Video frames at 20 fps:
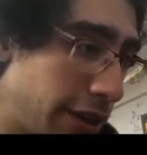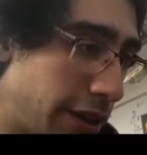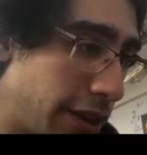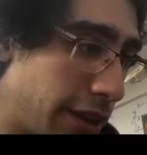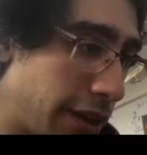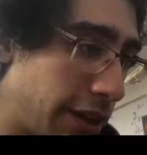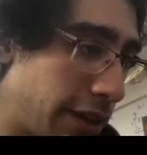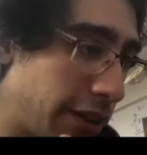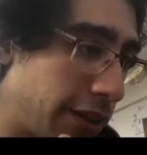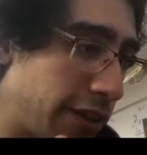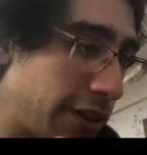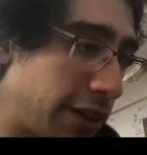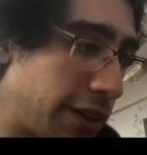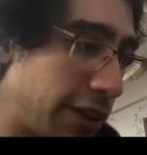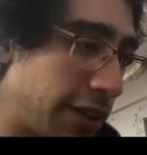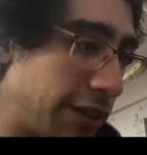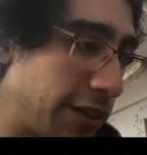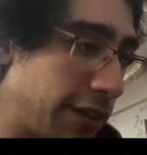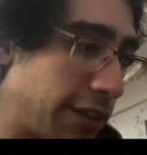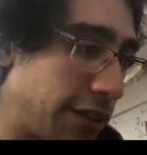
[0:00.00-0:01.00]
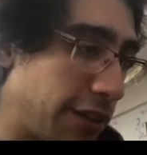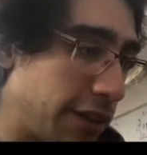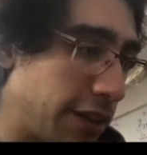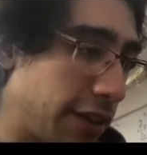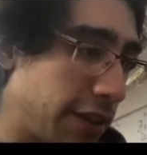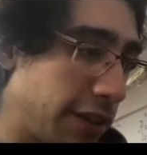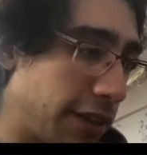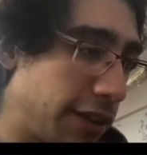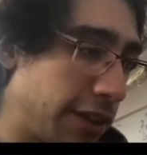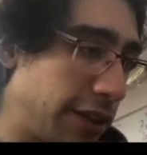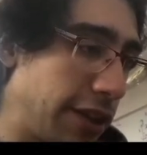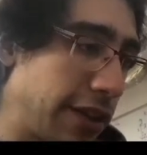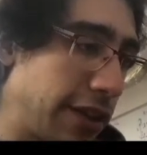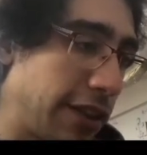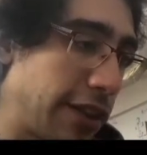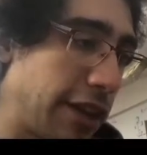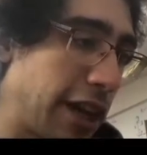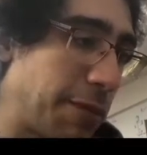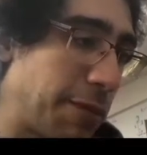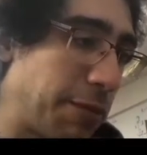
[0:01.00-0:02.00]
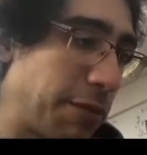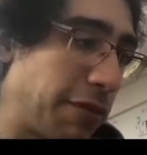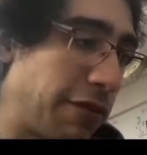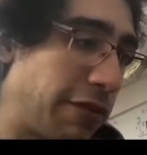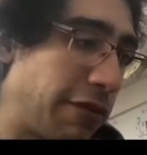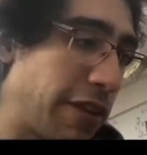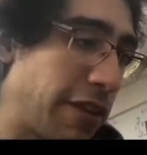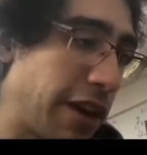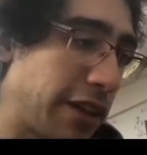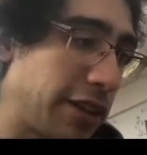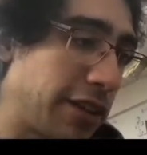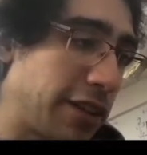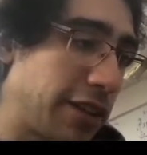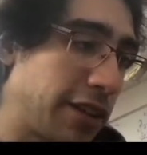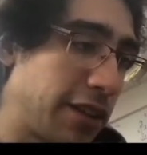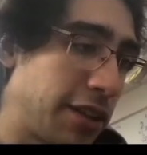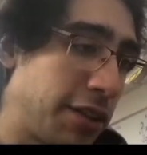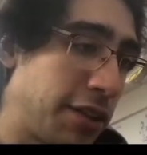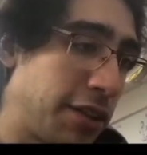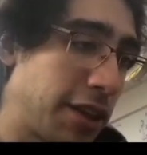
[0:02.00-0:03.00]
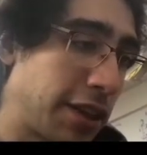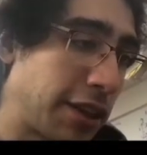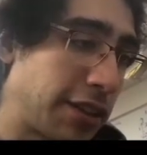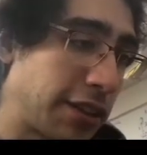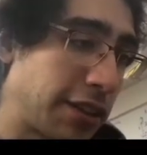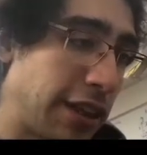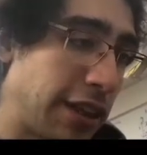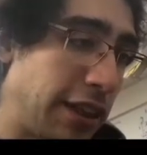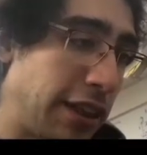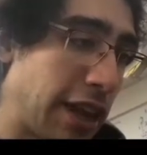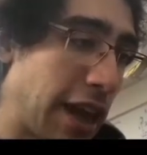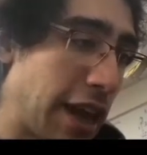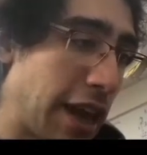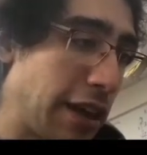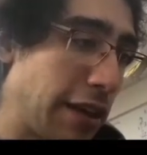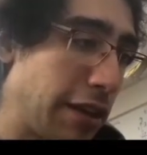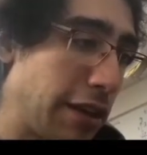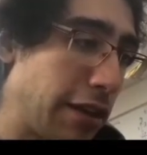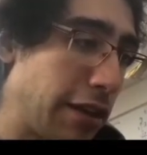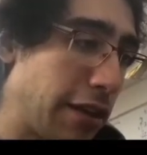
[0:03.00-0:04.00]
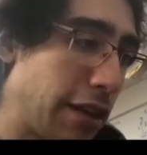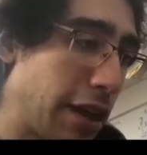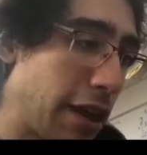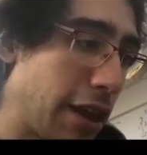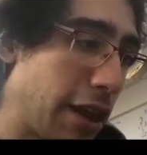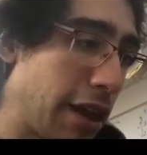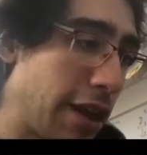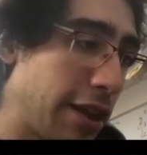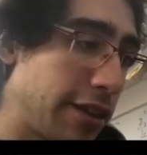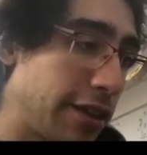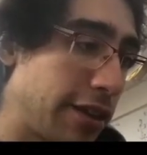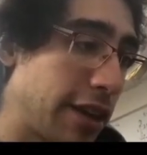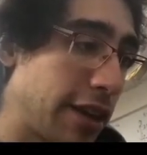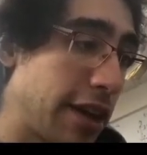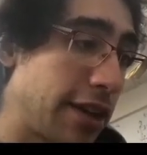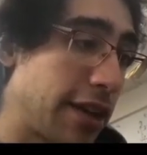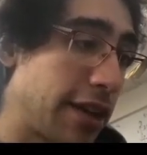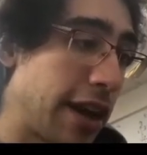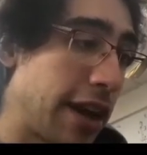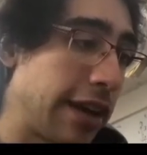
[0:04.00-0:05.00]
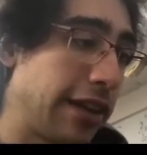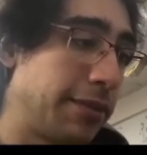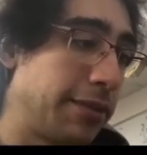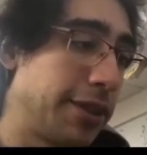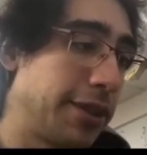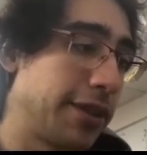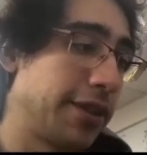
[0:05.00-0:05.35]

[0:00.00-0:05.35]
it says data type vect takes a length and an element